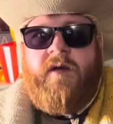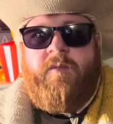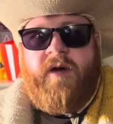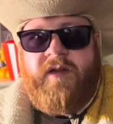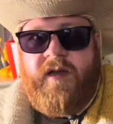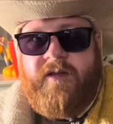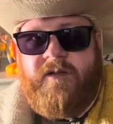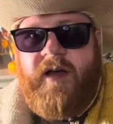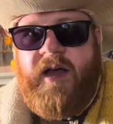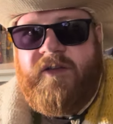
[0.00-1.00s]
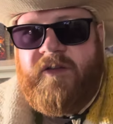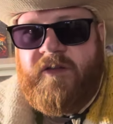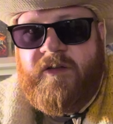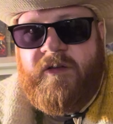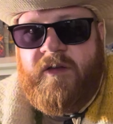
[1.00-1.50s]
But nonetheless,
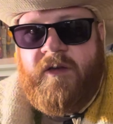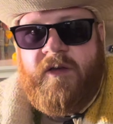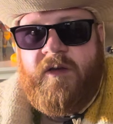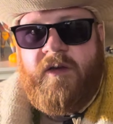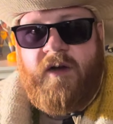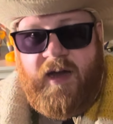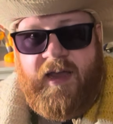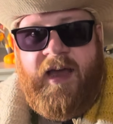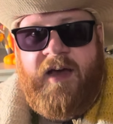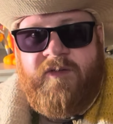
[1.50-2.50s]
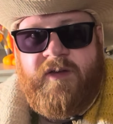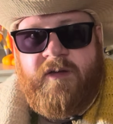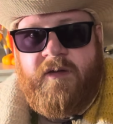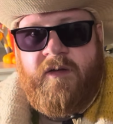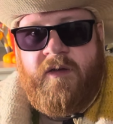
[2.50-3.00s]
I have it,
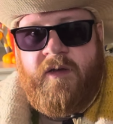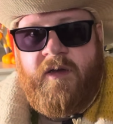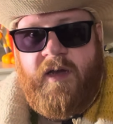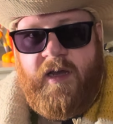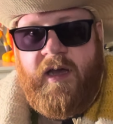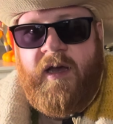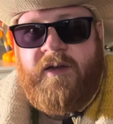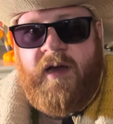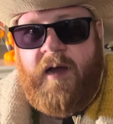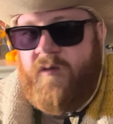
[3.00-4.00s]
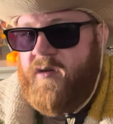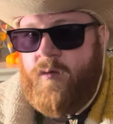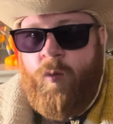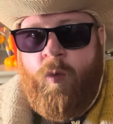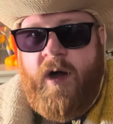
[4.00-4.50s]
and I'm just
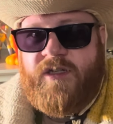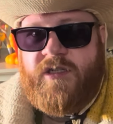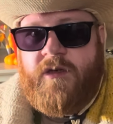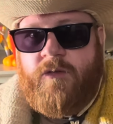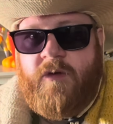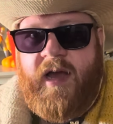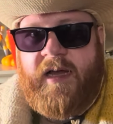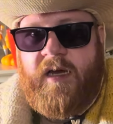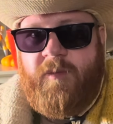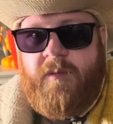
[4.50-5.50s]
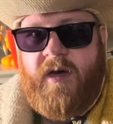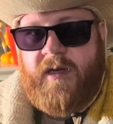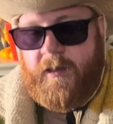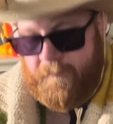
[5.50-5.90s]
watching it rack up the money.